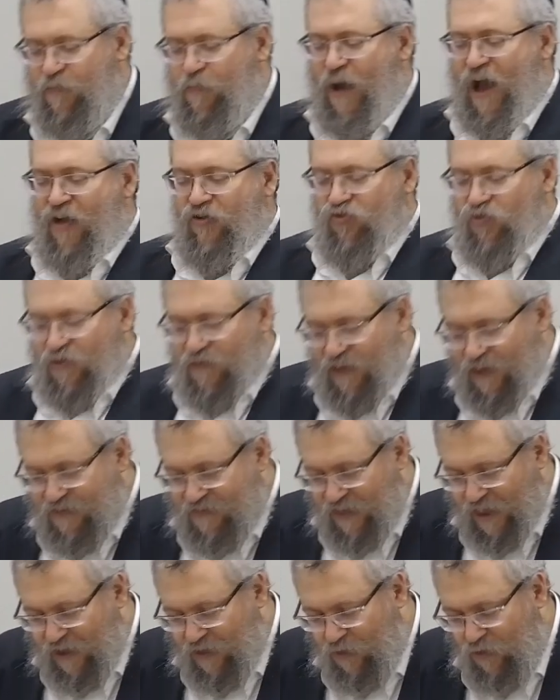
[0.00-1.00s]

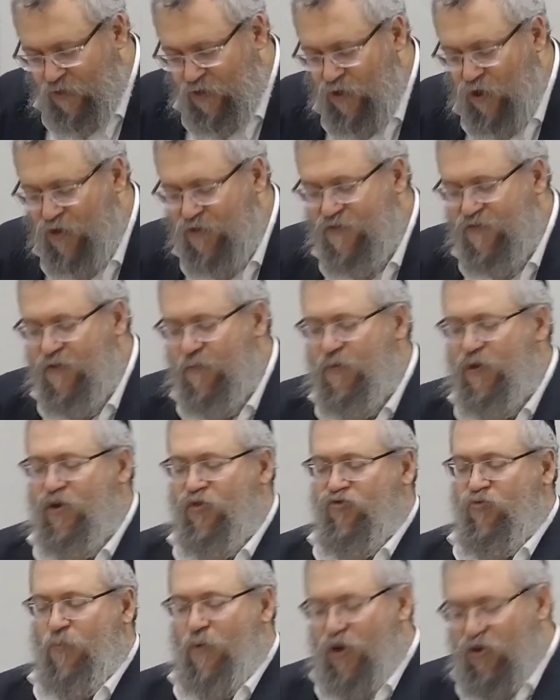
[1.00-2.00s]
itself is still
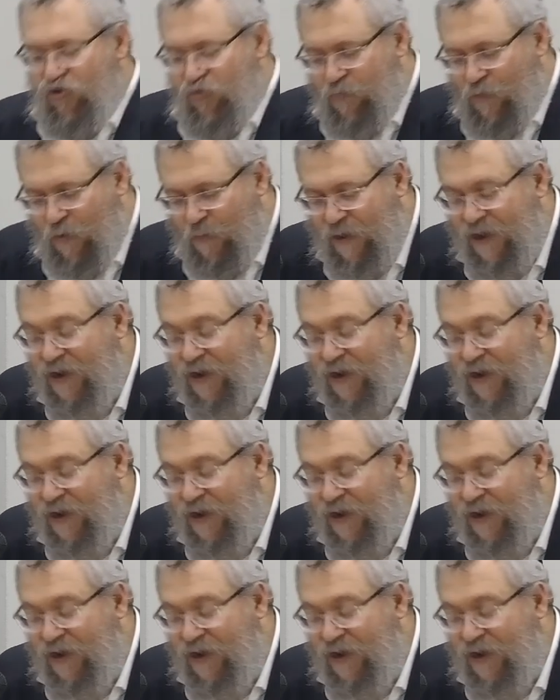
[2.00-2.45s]
unified, but